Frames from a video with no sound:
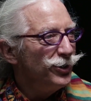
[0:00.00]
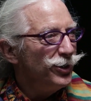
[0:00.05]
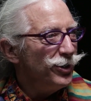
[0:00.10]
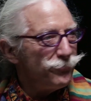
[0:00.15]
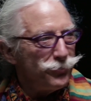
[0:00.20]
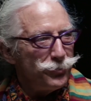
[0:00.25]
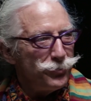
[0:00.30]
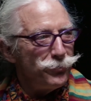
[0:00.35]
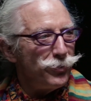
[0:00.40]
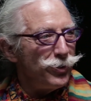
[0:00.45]

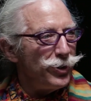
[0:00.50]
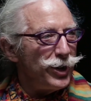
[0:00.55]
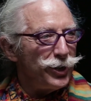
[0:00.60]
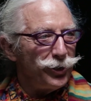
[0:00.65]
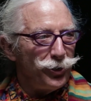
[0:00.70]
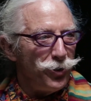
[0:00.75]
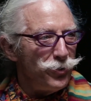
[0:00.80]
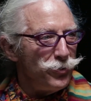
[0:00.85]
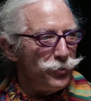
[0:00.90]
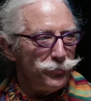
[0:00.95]
Everywhere I
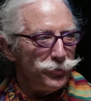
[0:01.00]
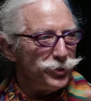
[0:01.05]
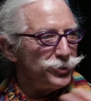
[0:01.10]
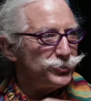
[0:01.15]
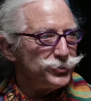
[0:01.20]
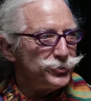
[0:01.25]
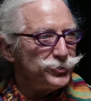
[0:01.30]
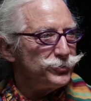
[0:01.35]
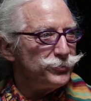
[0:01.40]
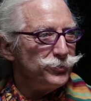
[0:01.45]
go,
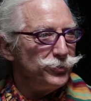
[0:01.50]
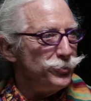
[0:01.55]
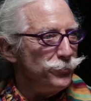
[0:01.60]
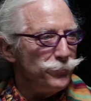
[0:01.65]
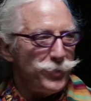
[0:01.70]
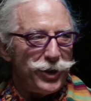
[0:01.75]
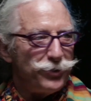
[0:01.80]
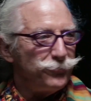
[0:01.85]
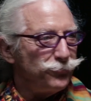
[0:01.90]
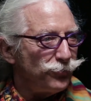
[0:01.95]
you
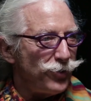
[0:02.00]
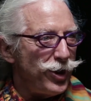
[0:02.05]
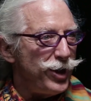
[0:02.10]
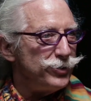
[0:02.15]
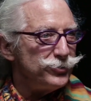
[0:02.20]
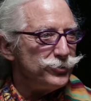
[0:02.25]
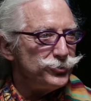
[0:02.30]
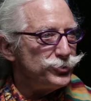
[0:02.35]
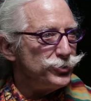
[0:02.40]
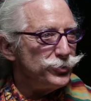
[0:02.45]
make
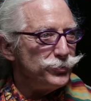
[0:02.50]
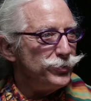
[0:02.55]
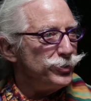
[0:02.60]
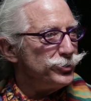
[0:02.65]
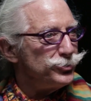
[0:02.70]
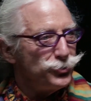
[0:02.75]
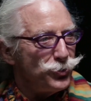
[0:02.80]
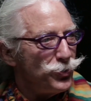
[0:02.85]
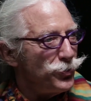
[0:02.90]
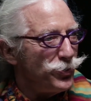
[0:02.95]
friends, you
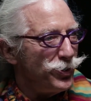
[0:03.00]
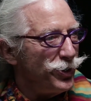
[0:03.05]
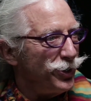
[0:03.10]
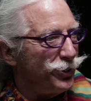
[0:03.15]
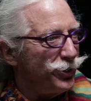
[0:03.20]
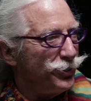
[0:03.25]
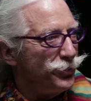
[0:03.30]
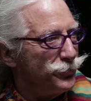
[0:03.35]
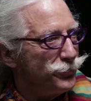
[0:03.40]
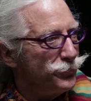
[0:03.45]

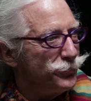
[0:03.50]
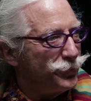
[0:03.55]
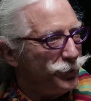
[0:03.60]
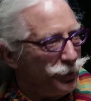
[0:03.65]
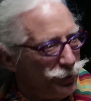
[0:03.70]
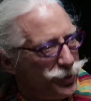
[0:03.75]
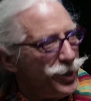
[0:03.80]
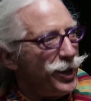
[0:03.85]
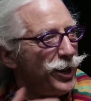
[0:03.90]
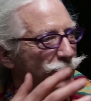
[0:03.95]
enjoy, you
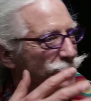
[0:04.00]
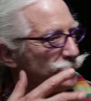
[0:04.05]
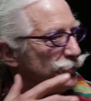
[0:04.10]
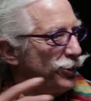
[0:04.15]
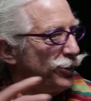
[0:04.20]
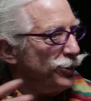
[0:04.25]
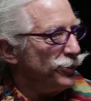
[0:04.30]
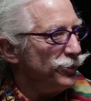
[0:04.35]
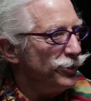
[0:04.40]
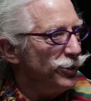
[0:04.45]
connect.
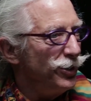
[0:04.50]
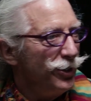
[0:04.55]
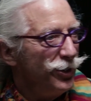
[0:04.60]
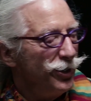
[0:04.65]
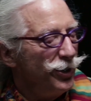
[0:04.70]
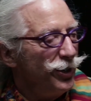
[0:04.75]
And